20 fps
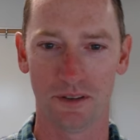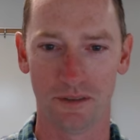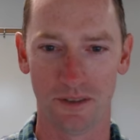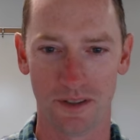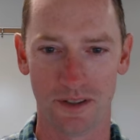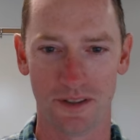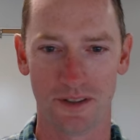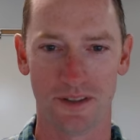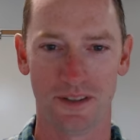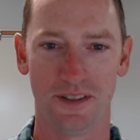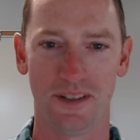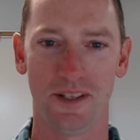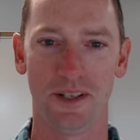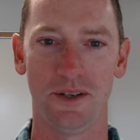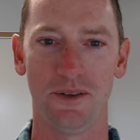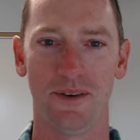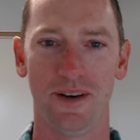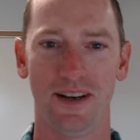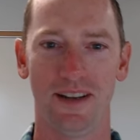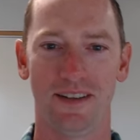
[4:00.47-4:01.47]
versus the
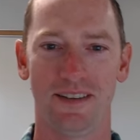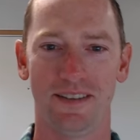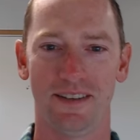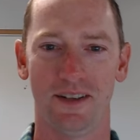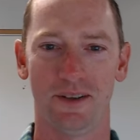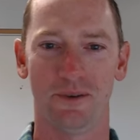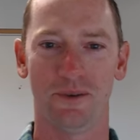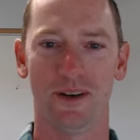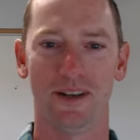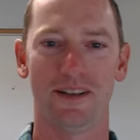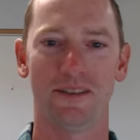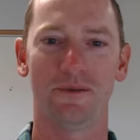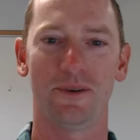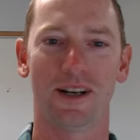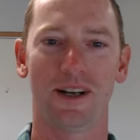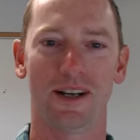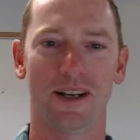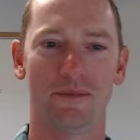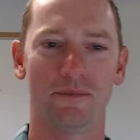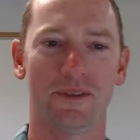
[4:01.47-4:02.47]
US, you know, what
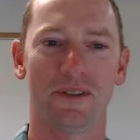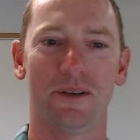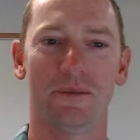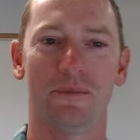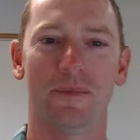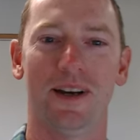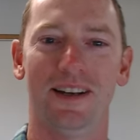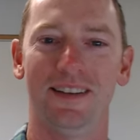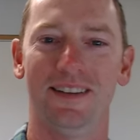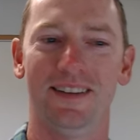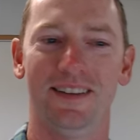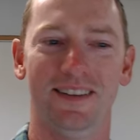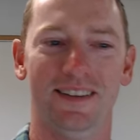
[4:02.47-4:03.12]
what comes to mind?